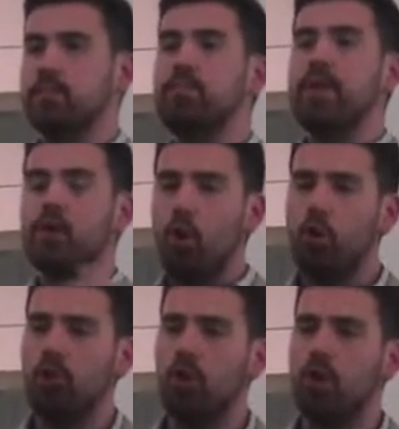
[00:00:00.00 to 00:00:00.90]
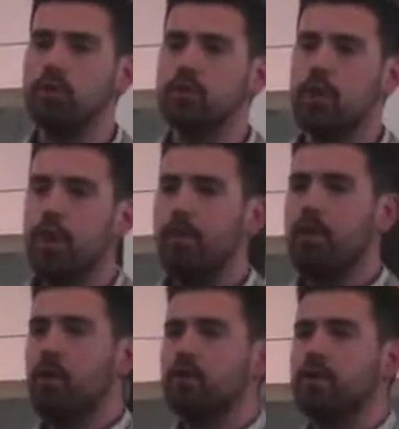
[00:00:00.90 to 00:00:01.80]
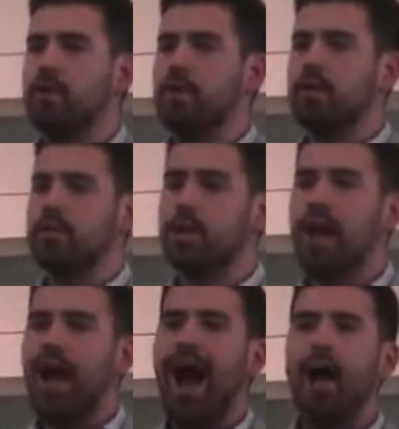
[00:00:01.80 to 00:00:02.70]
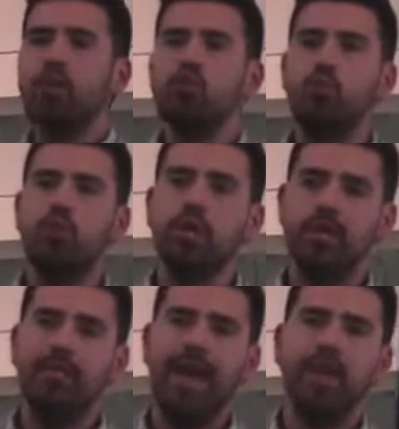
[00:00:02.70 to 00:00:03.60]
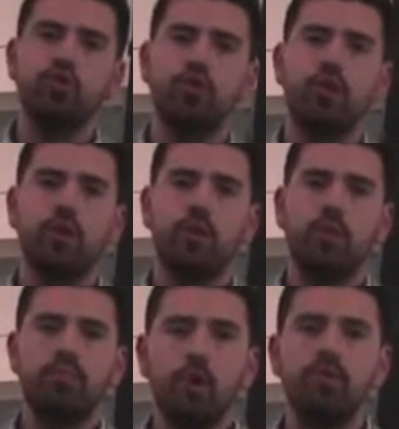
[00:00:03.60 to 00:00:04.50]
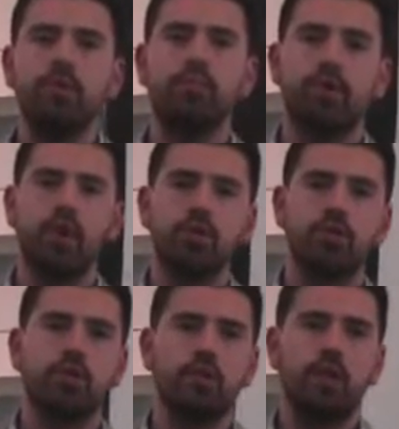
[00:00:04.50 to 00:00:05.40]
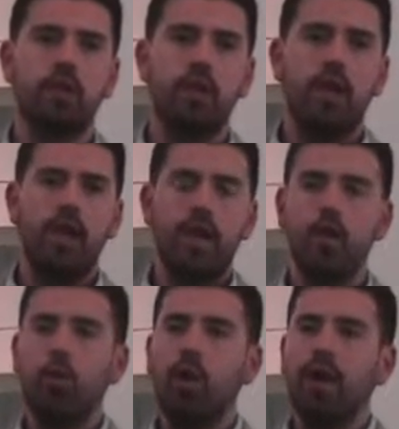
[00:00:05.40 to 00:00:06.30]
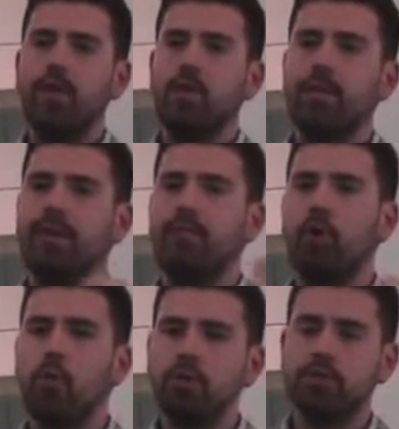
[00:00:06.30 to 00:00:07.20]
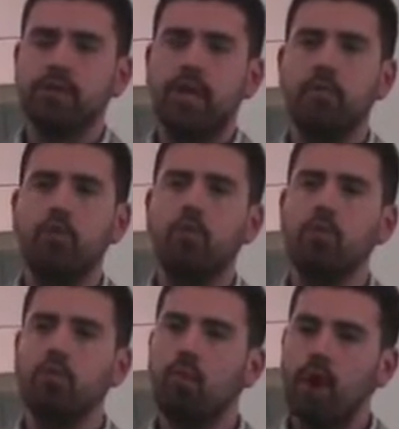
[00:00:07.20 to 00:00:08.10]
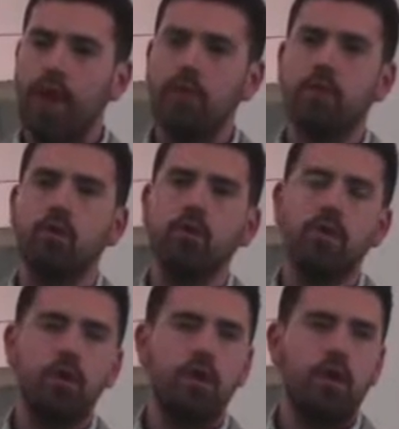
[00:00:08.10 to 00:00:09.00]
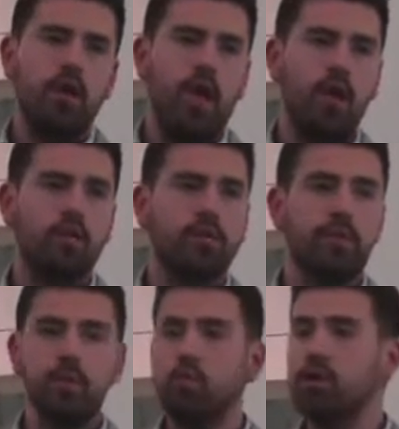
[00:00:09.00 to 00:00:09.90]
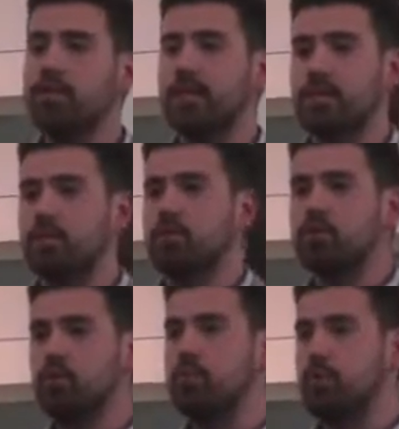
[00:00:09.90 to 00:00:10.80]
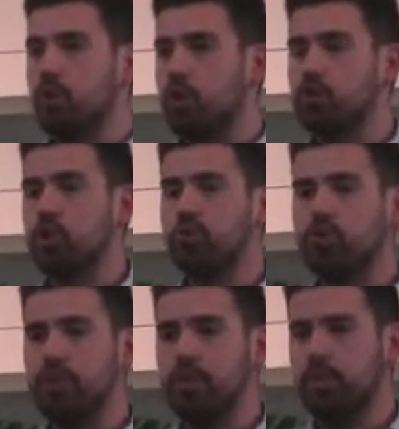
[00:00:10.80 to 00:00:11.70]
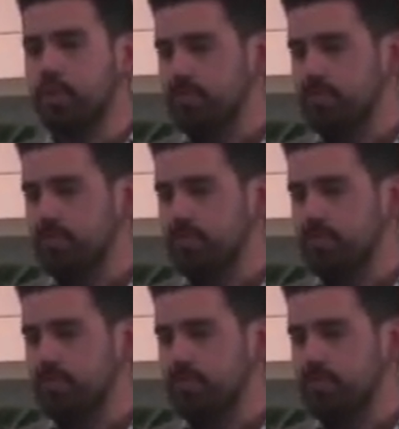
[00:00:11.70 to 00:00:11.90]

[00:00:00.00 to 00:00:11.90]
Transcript: big goal of ours. But ultimately, is how do you reimagine protein production in a way that you can make it far more sustainable, more ethical, and ultimately more accessible to a larger number of people.